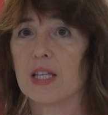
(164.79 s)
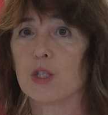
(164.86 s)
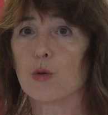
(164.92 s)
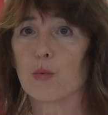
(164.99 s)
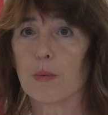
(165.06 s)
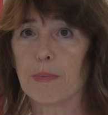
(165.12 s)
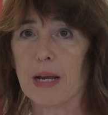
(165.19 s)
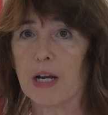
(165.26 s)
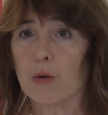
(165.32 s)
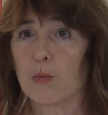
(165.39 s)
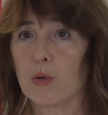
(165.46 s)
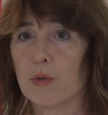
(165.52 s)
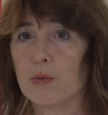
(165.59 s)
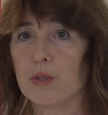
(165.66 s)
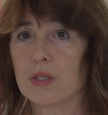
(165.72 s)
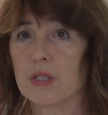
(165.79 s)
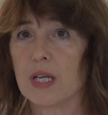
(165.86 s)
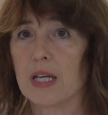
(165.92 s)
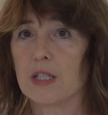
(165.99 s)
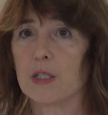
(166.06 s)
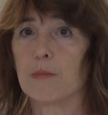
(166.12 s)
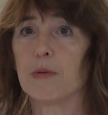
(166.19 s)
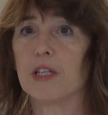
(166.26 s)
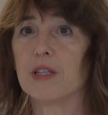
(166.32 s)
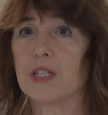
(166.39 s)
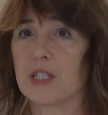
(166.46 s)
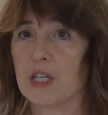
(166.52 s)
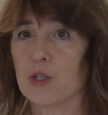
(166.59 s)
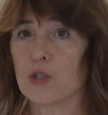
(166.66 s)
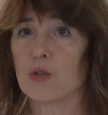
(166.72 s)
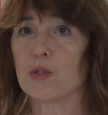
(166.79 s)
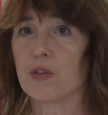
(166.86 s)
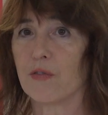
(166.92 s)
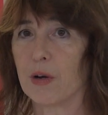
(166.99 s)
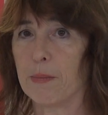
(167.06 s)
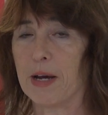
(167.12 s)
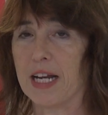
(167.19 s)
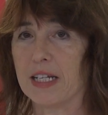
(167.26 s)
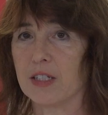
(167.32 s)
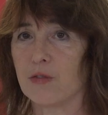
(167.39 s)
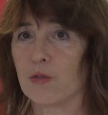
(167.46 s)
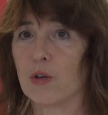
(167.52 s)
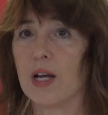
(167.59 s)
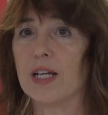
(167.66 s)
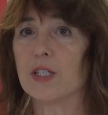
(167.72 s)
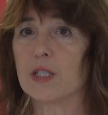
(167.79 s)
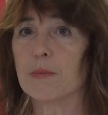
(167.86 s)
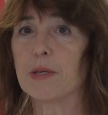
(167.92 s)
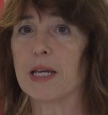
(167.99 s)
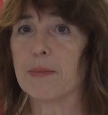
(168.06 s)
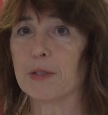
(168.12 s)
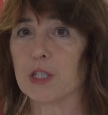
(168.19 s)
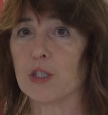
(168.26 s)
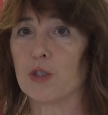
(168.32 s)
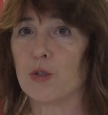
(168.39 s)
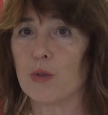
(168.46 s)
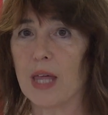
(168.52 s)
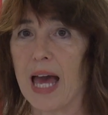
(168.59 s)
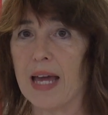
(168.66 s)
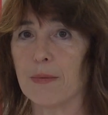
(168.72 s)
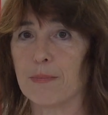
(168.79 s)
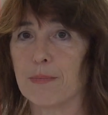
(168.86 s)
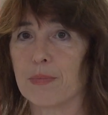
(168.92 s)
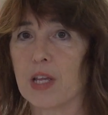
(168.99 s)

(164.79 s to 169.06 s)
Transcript: To repair wounds, to build the tissues of our bodies, for us to be able to do that,